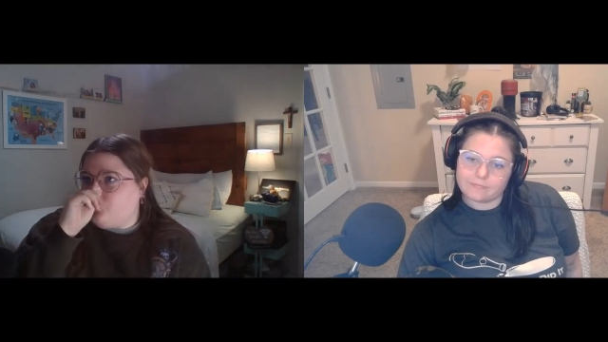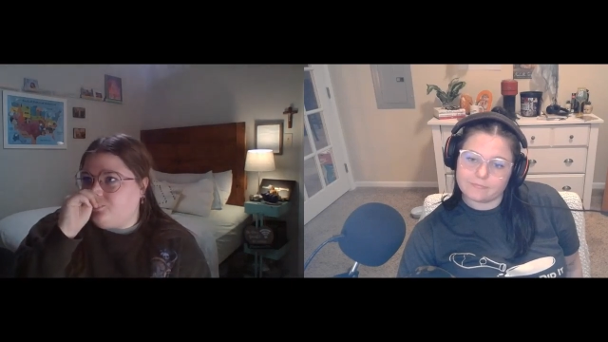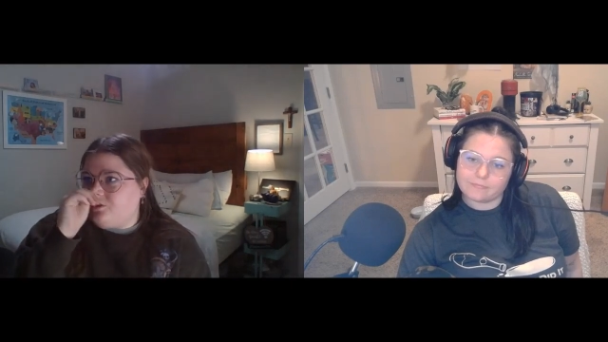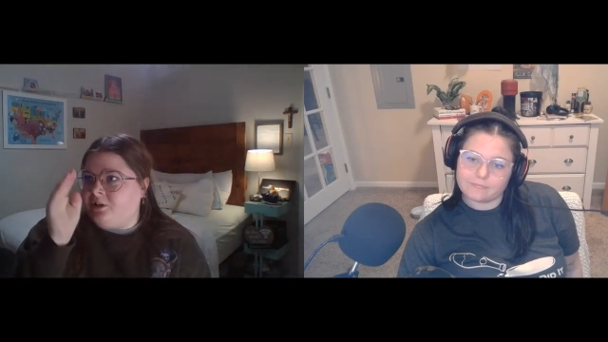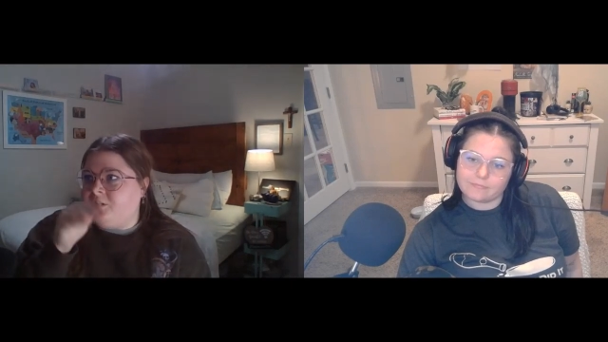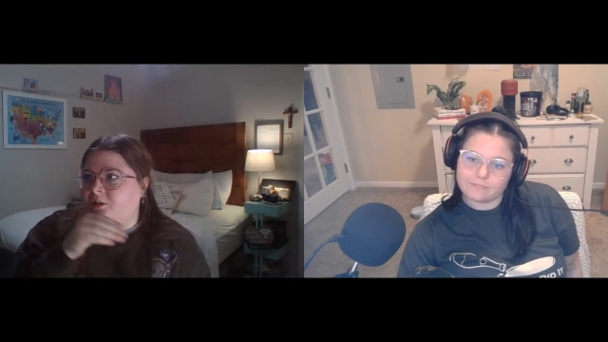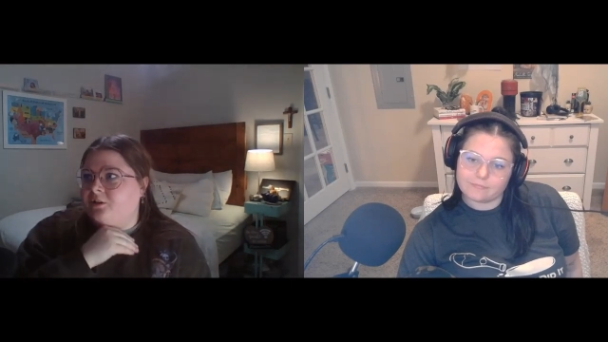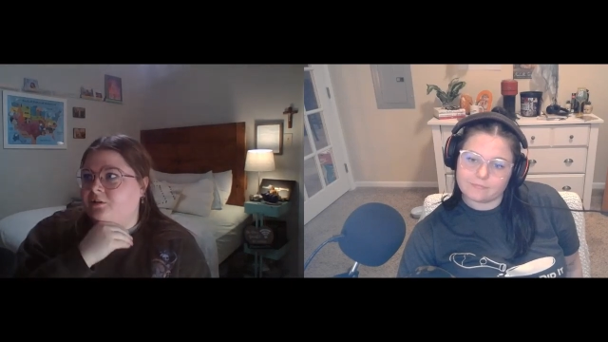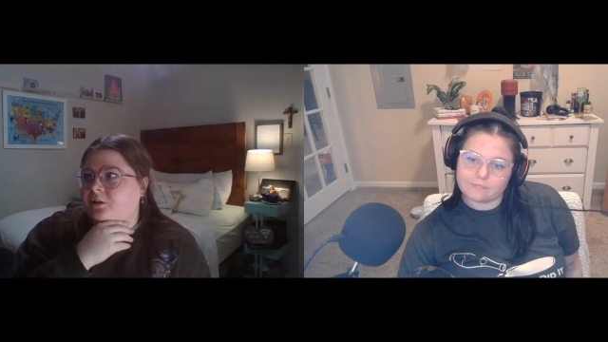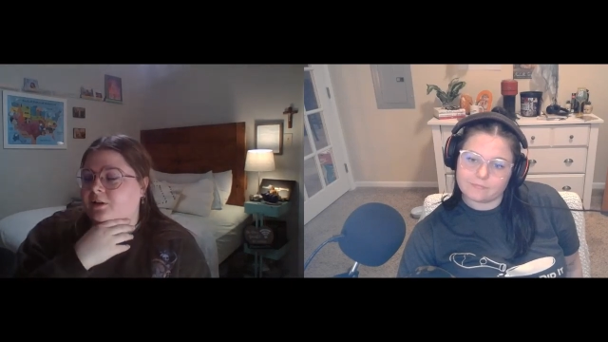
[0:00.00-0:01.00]
Speaker 1: i
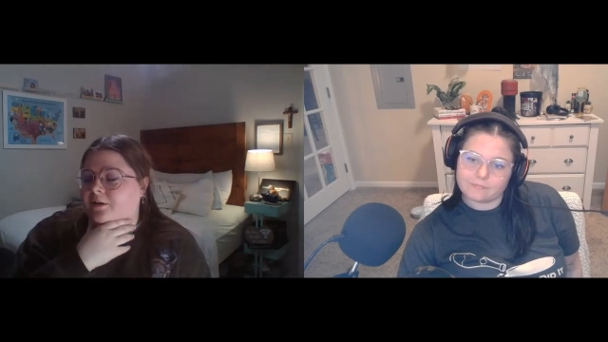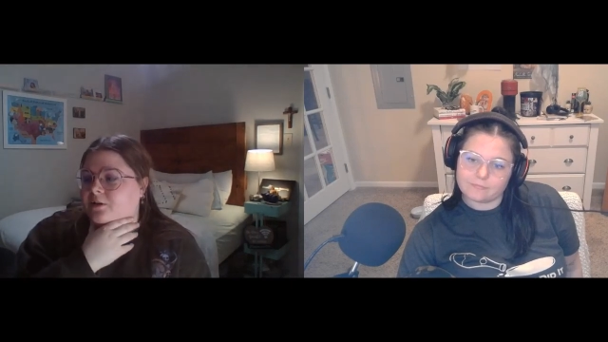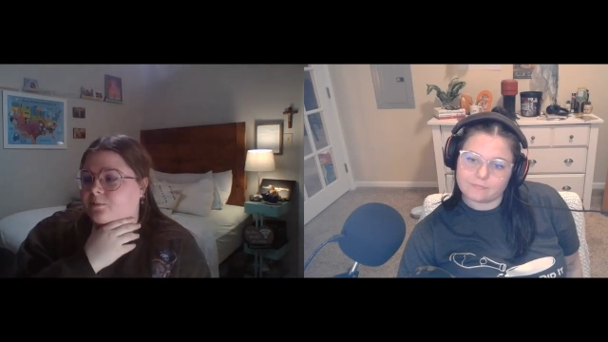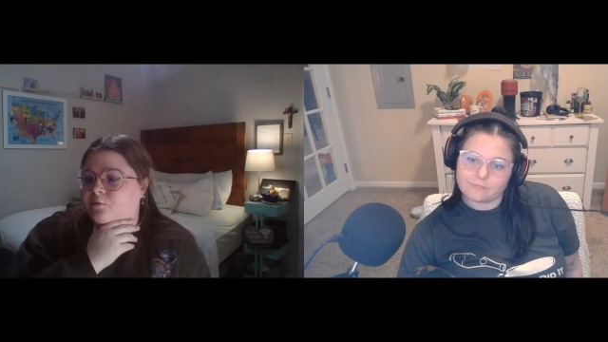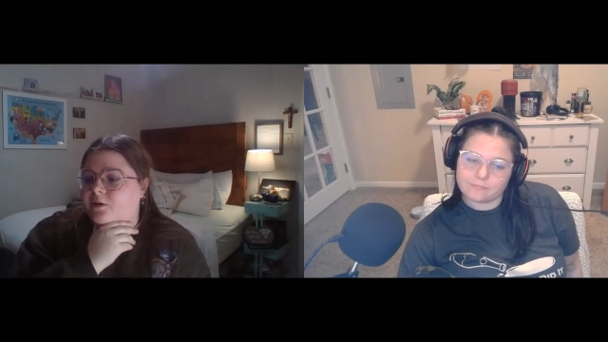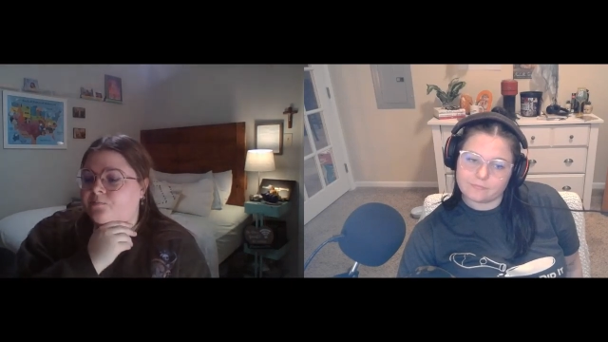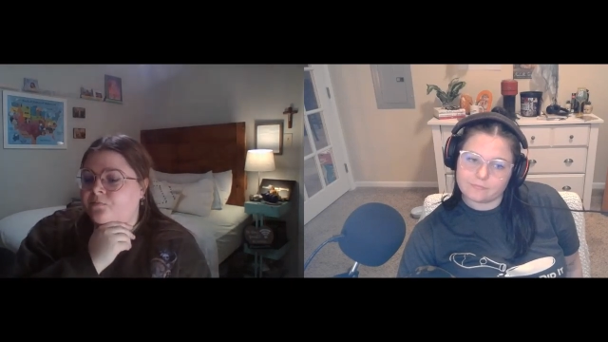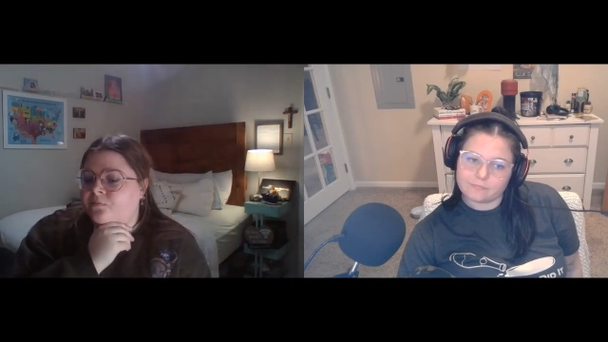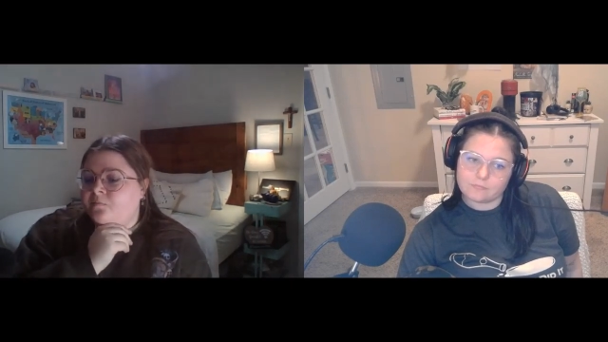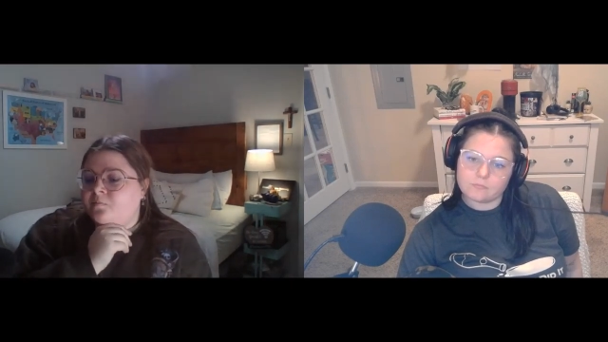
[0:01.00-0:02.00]
watched her the
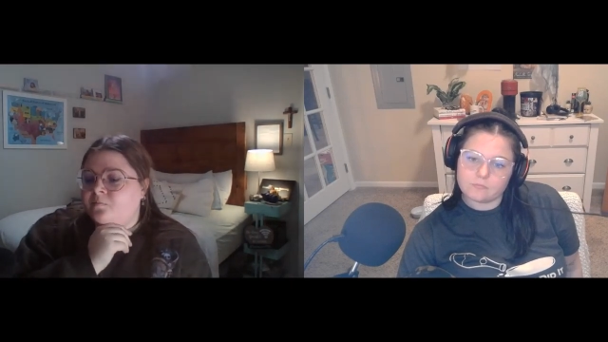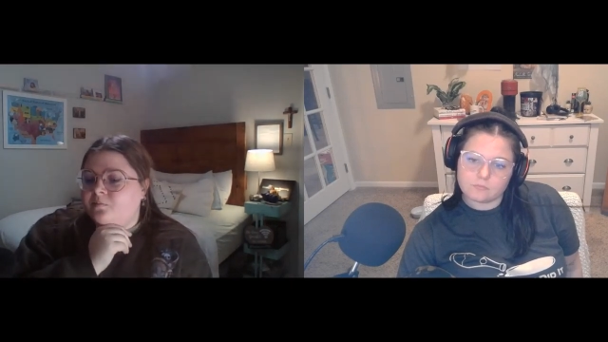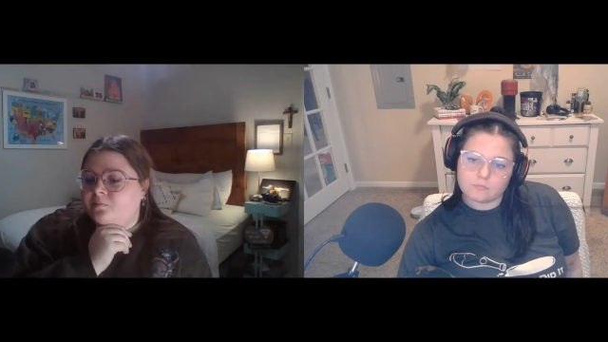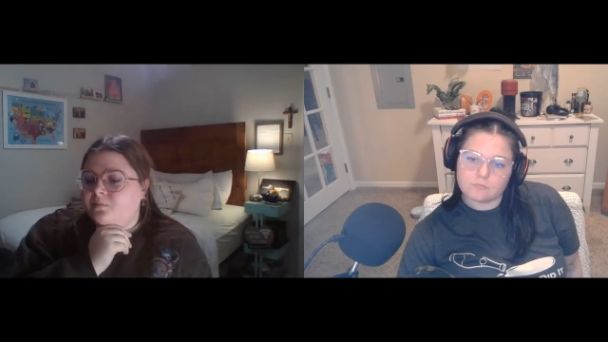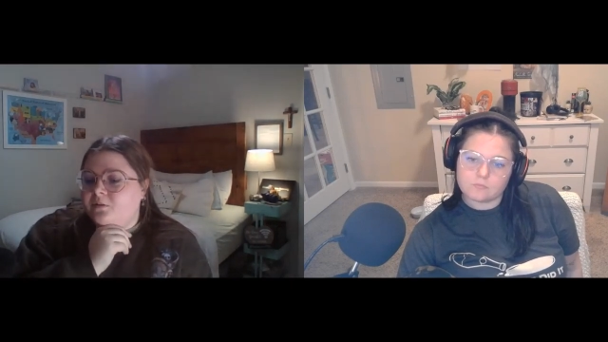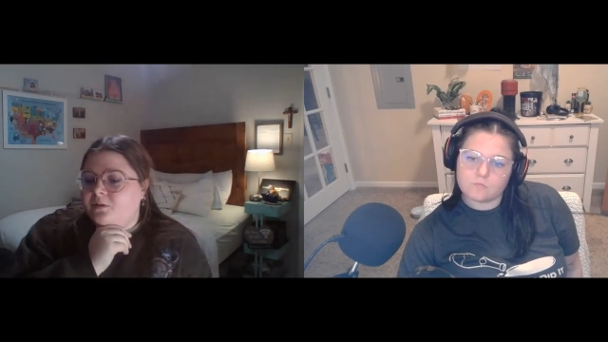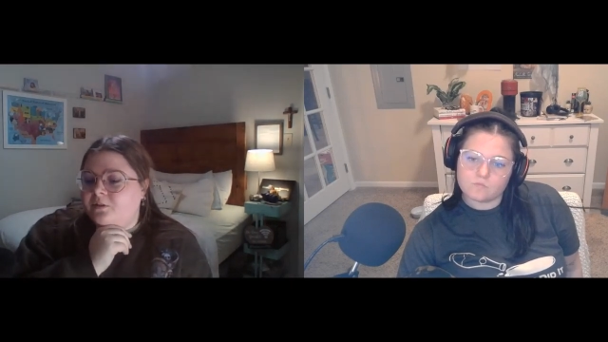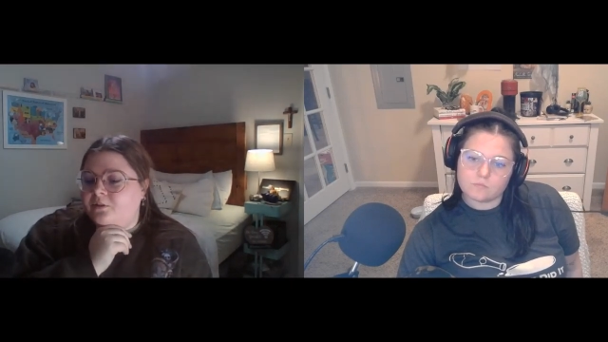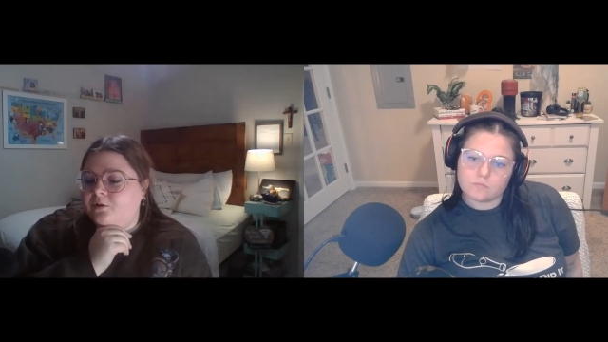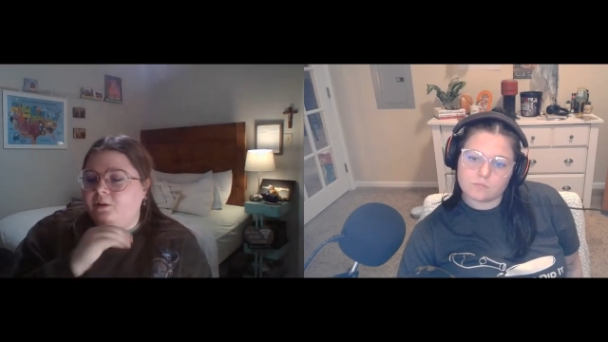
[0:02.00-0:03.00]
lifetime movie
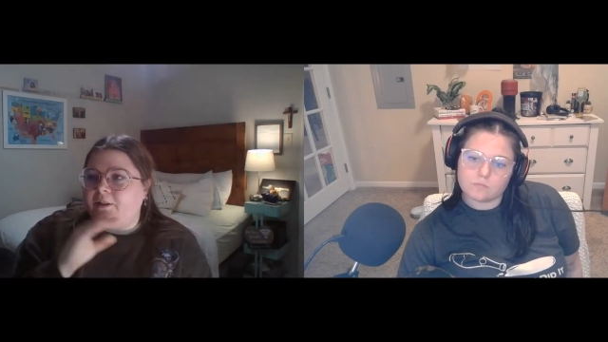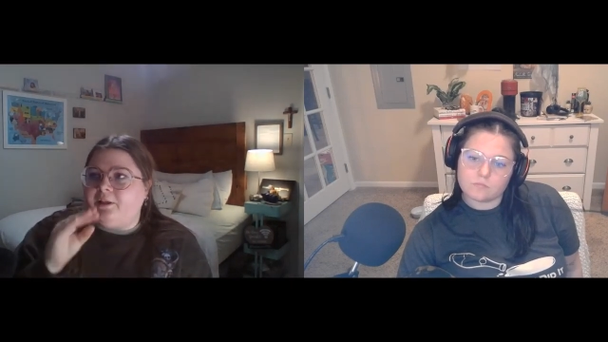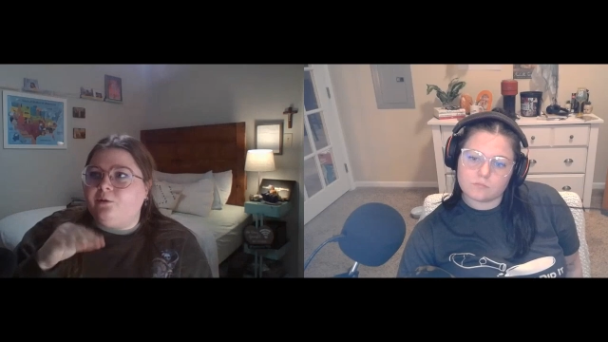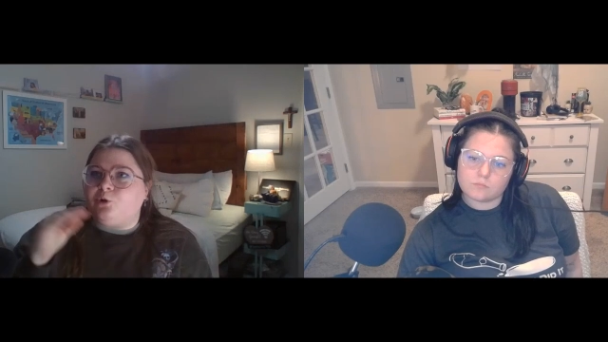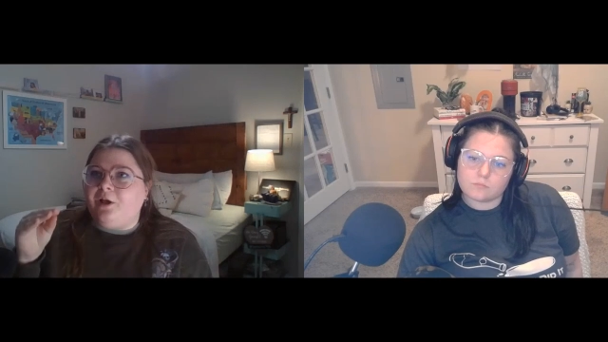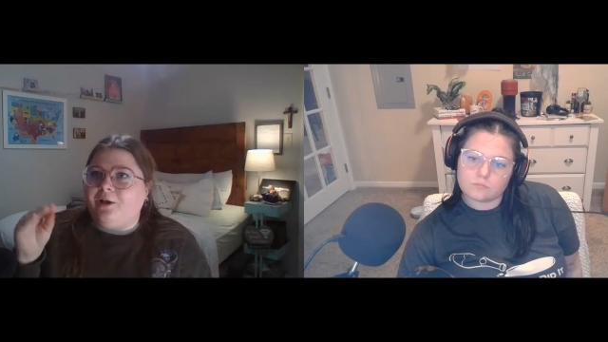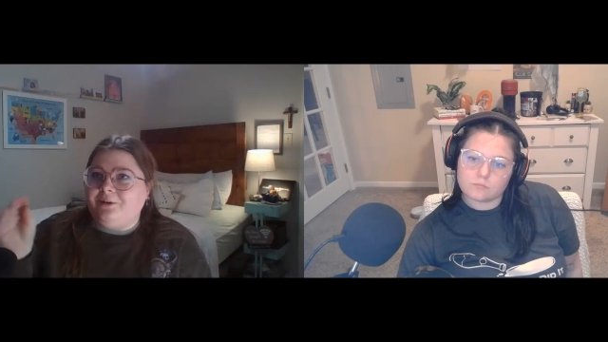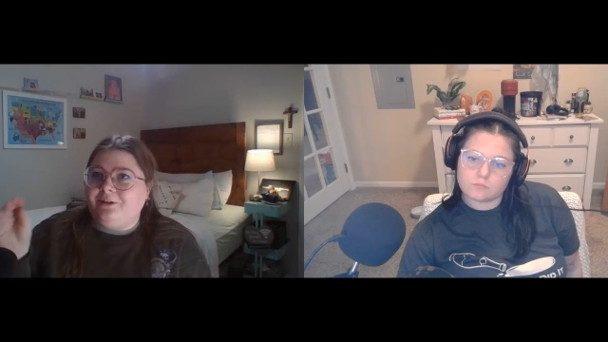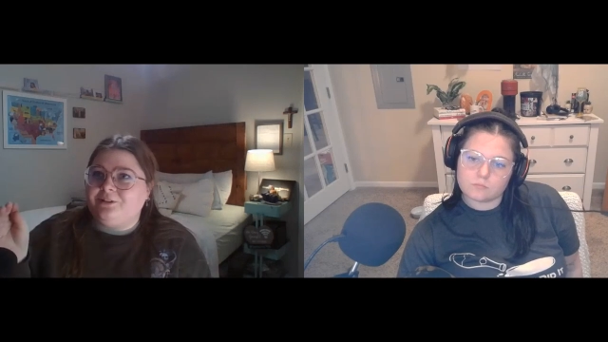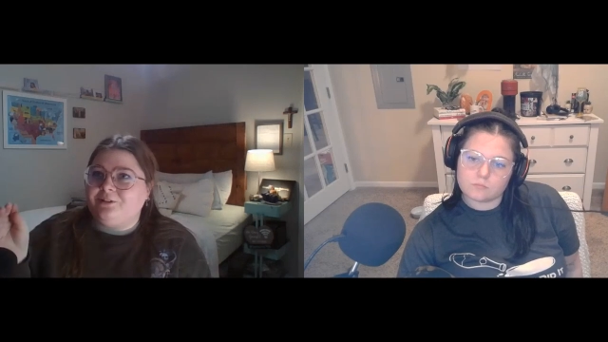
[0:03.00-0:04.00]
the like it was all